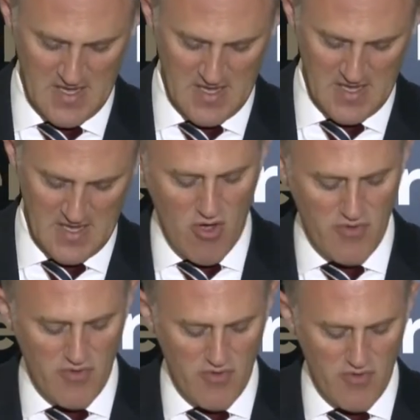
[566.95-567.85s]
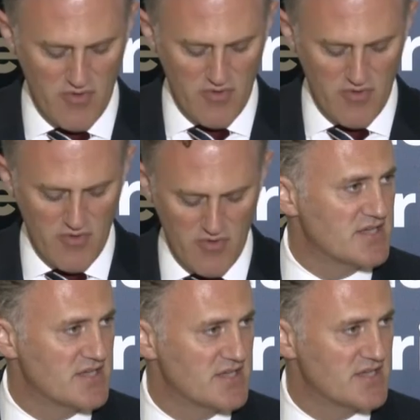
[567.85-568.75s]
We know that terrorism
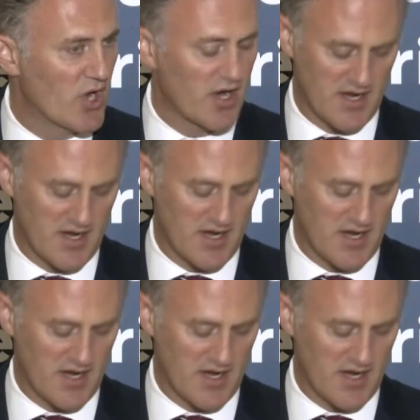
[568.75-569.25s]
sanctions work.